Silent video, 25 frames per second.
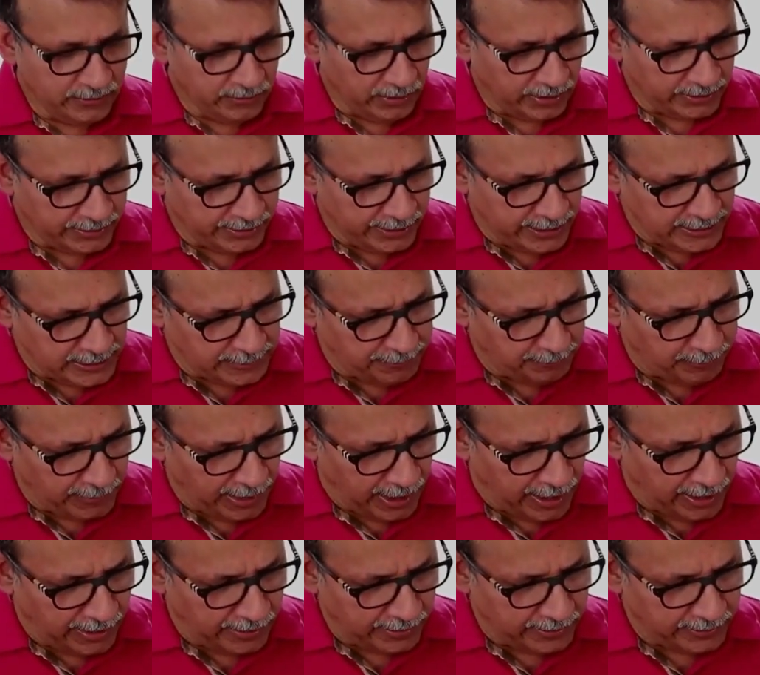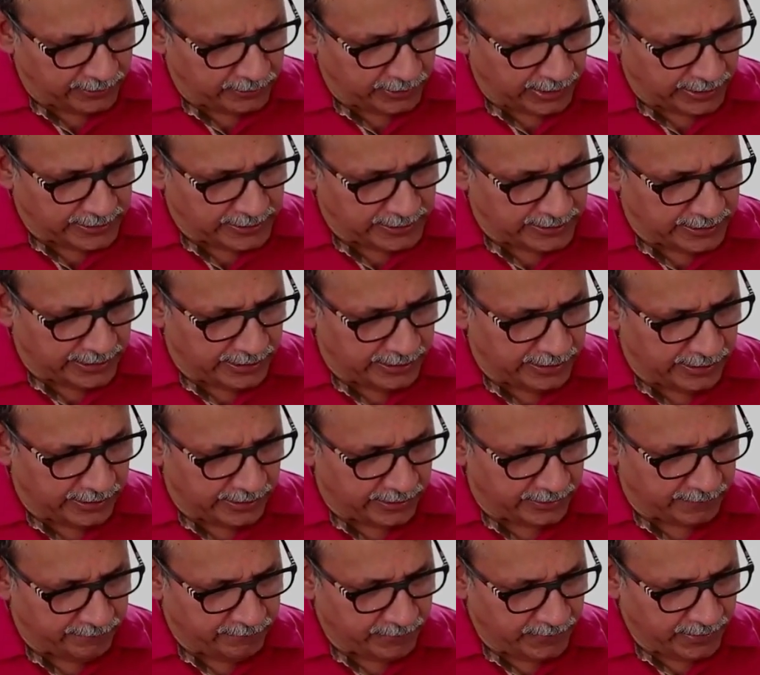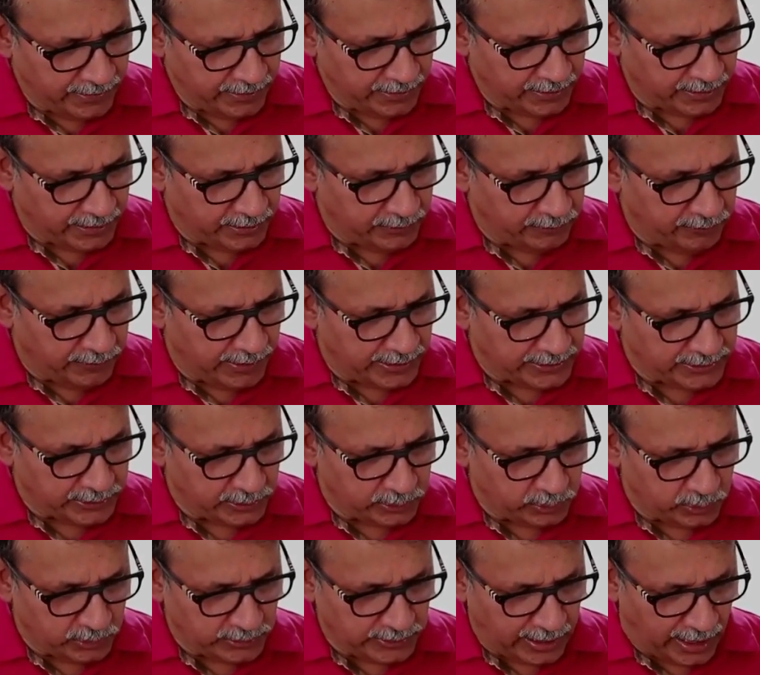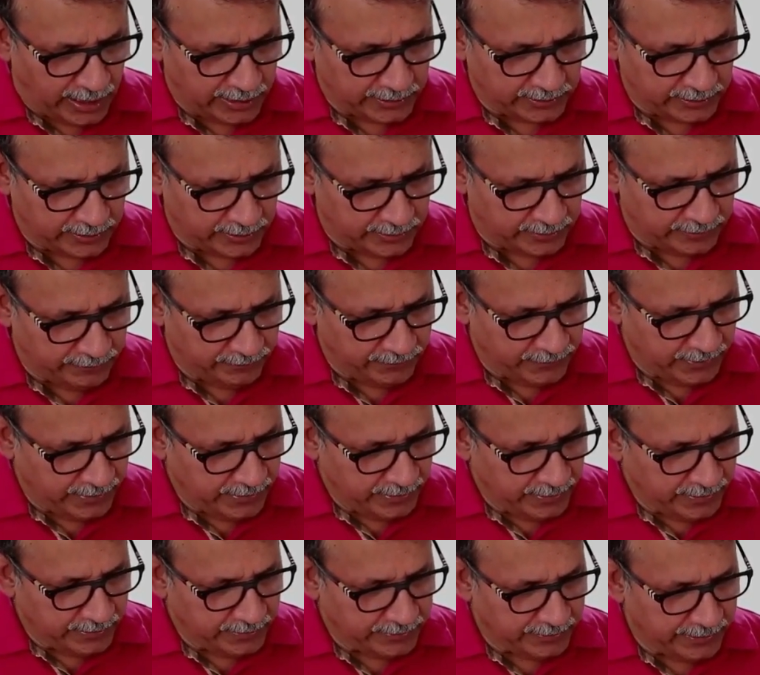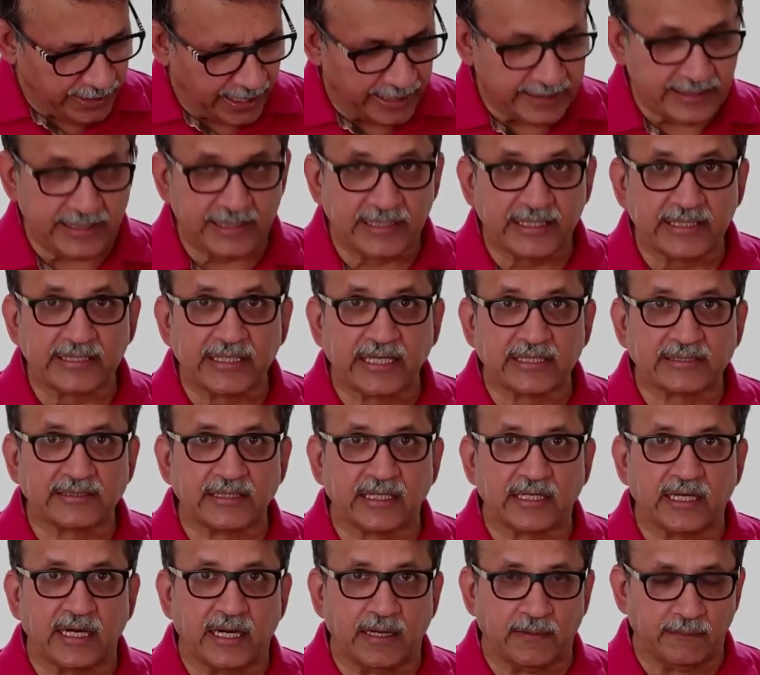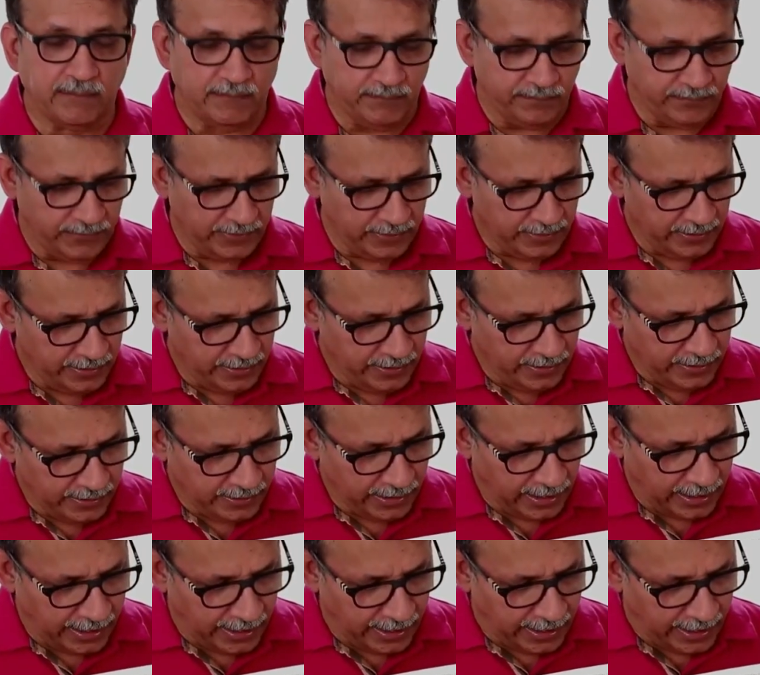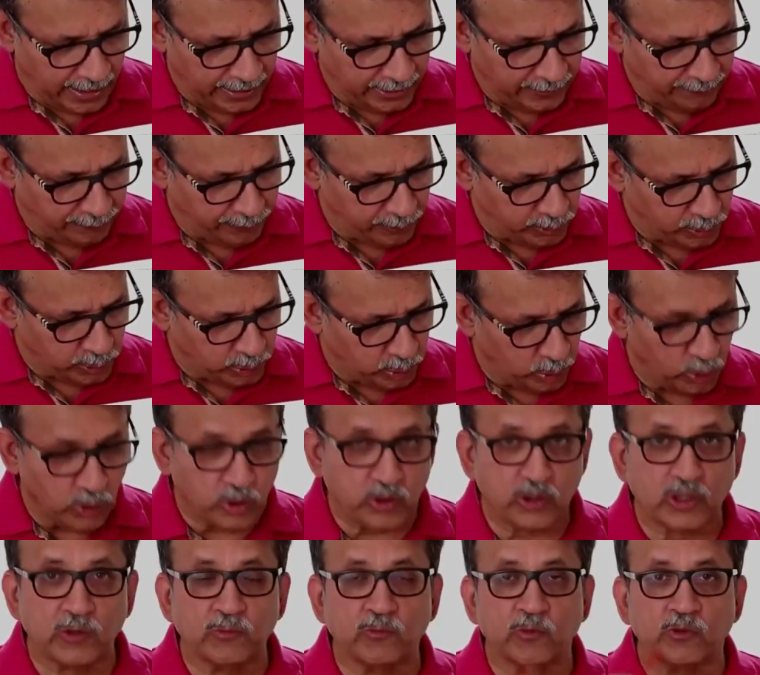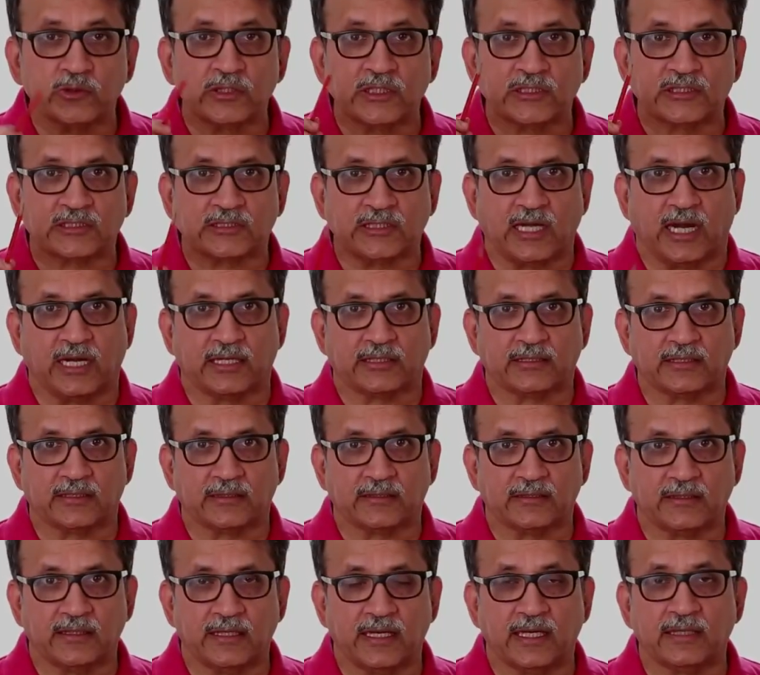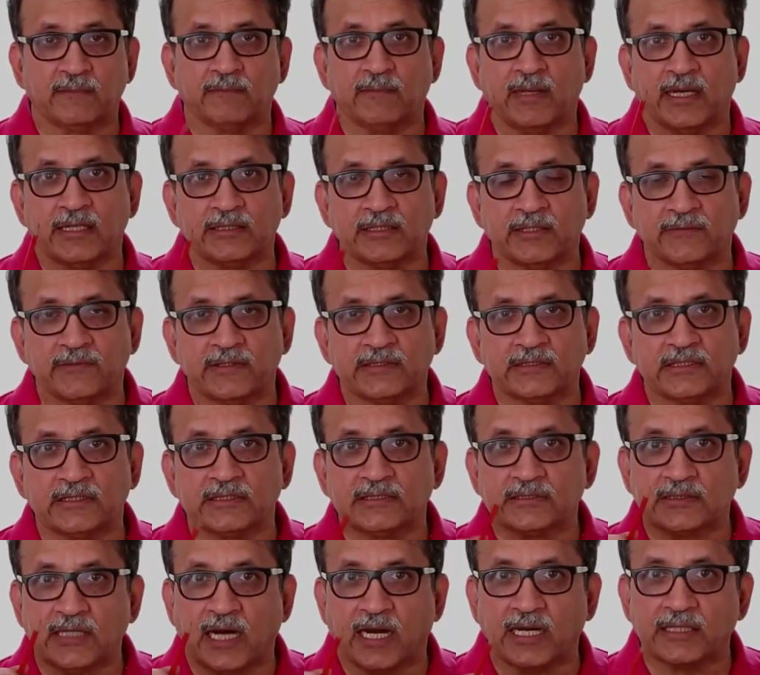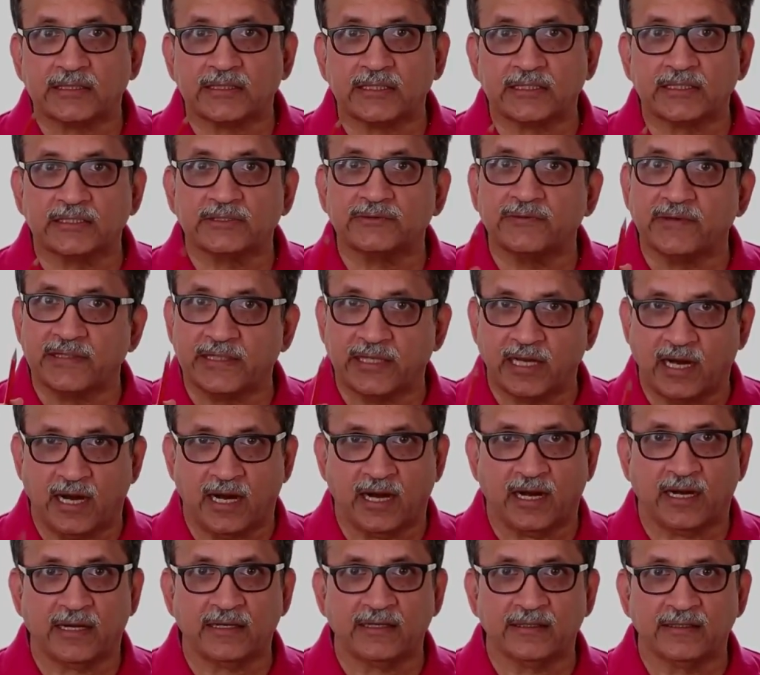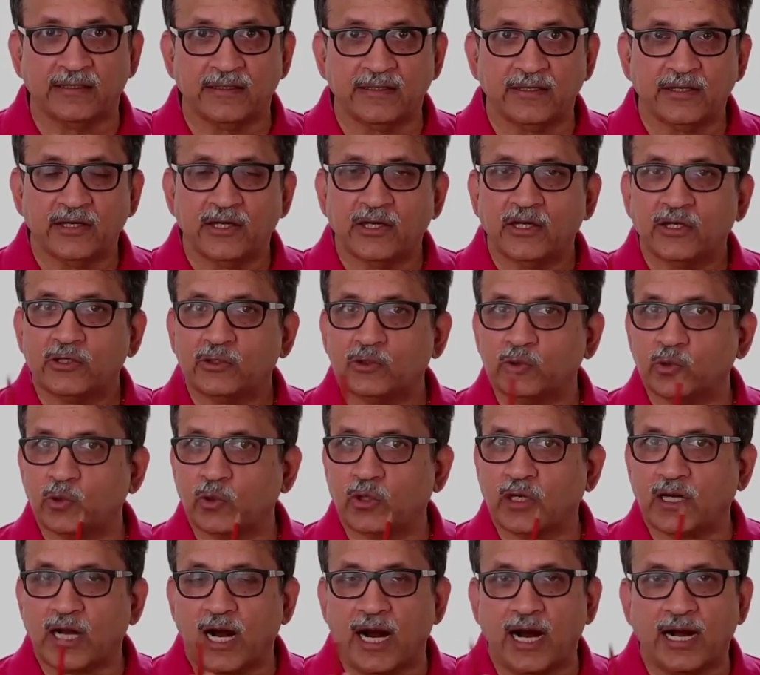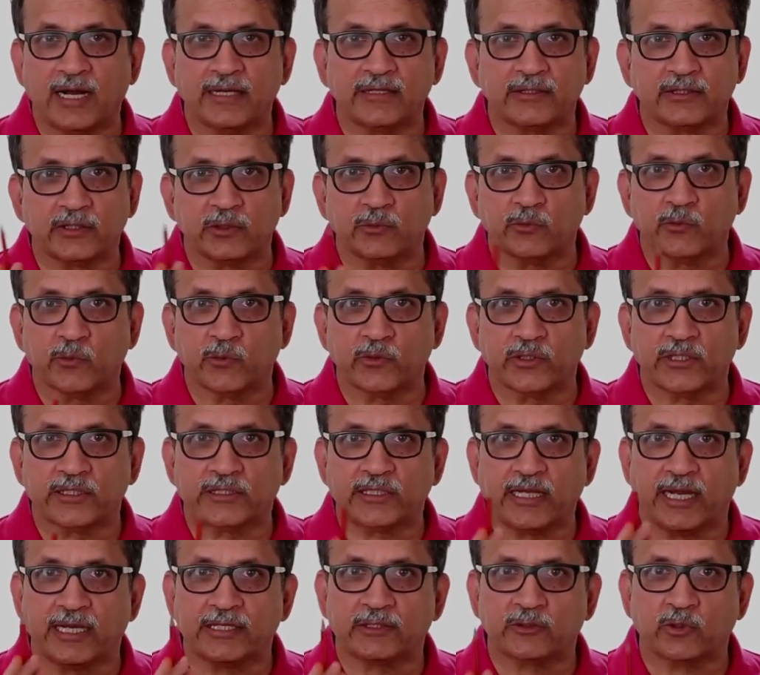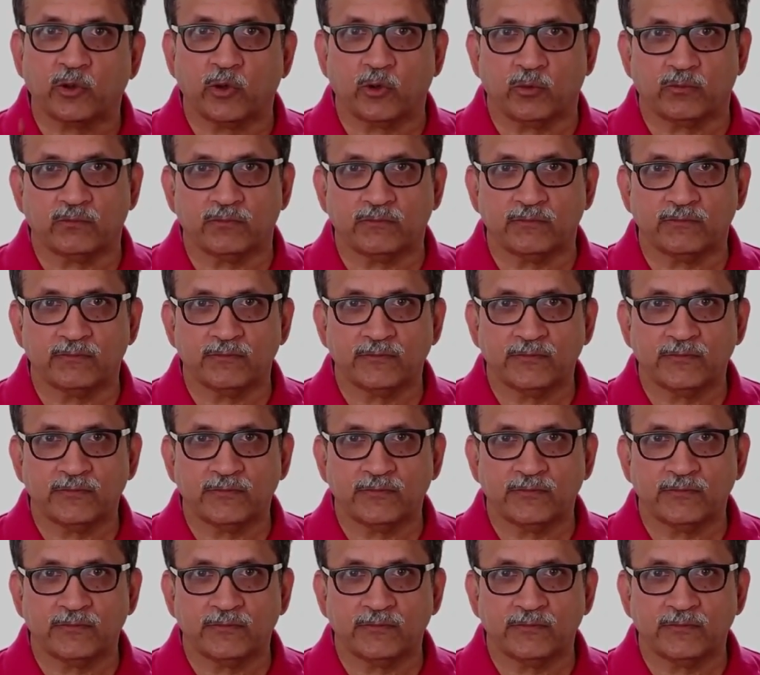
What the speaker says: Now this plaque, you can see here, converts into tartar, that irritates the gum. If you don't remove this tartar, and by the way this tartar is very hard, you can't remove it at home.